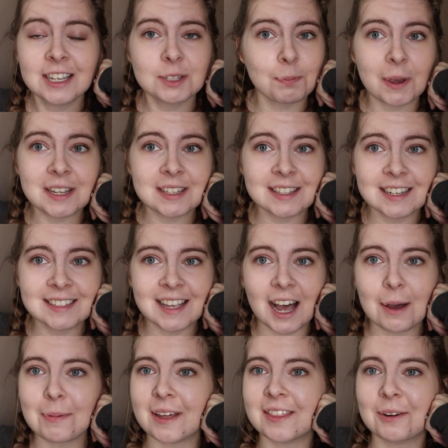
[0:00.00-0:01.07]
spice things
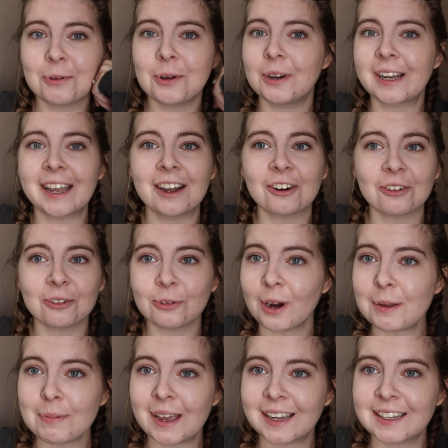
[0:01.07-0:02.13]
up, and then we will get
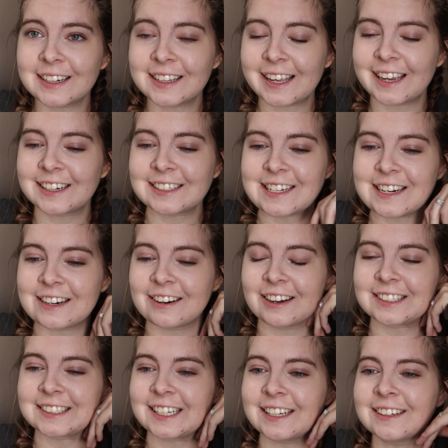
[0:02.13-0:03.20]
right back into the annotating
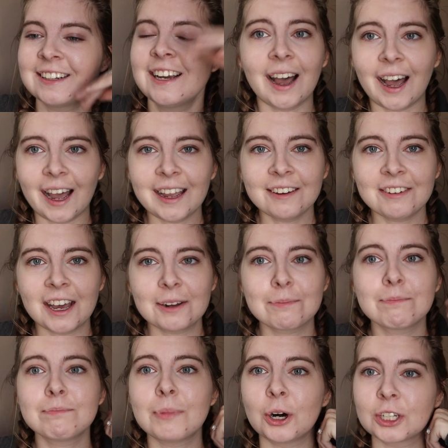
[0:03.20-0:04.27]
content. I have had
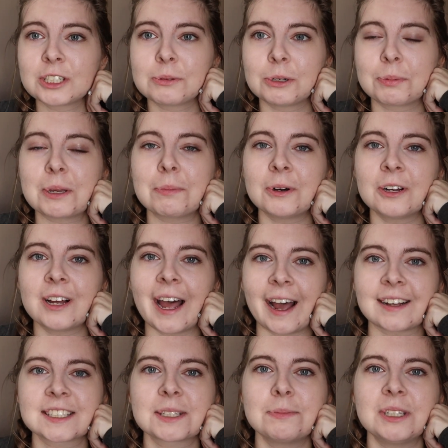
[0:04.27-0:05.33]
multiple people
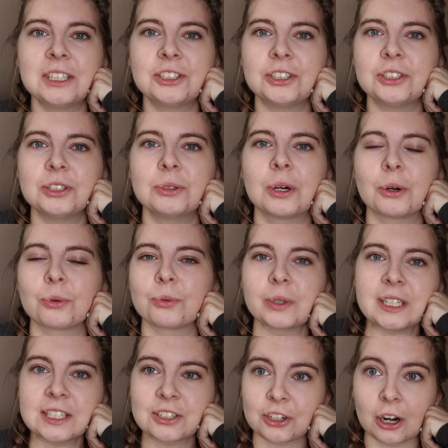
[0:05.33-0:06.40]
ask me to
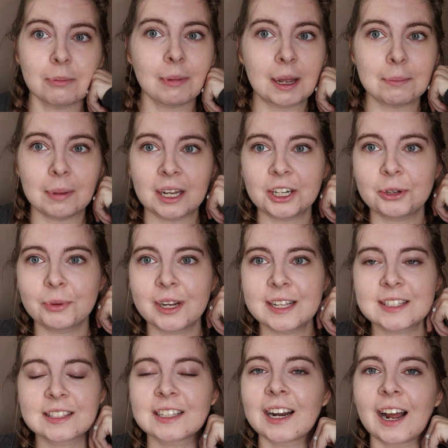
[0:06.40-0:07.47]
restart my buddy
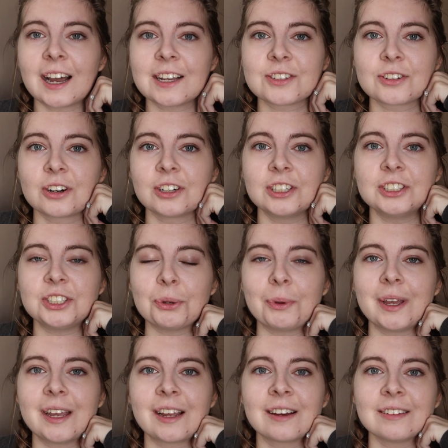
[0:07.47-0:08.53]
reads that I started
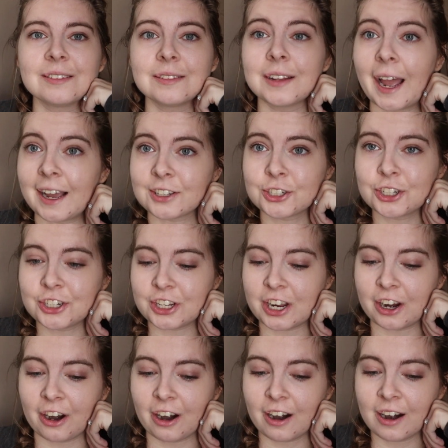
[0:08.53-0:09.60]
doing last
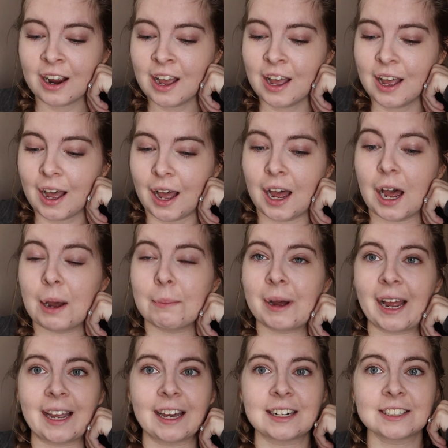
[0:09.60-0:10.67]
year. Um,
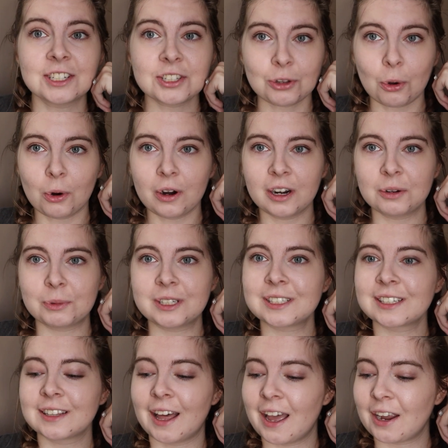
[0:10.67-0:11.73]
I had a Discord, we
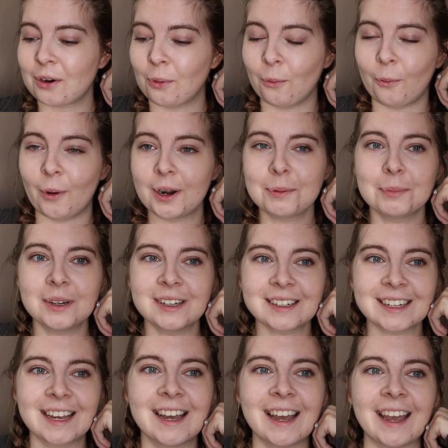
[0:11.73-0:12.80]
did like one
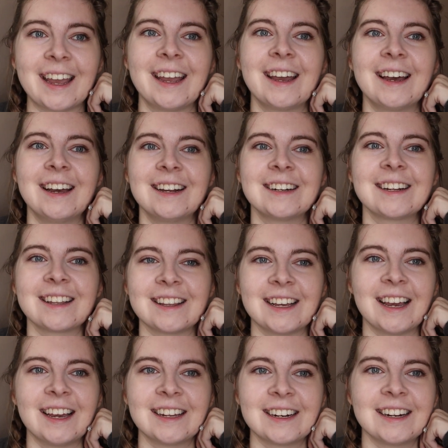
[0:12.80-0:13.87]
book, and
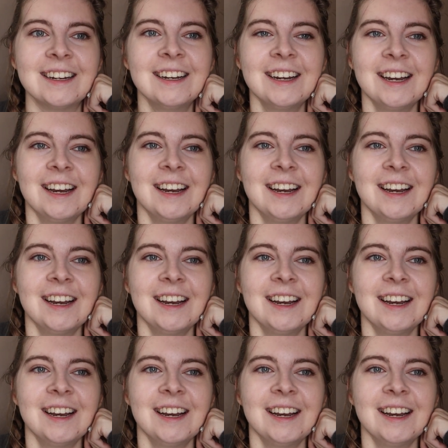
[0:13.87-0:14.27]
then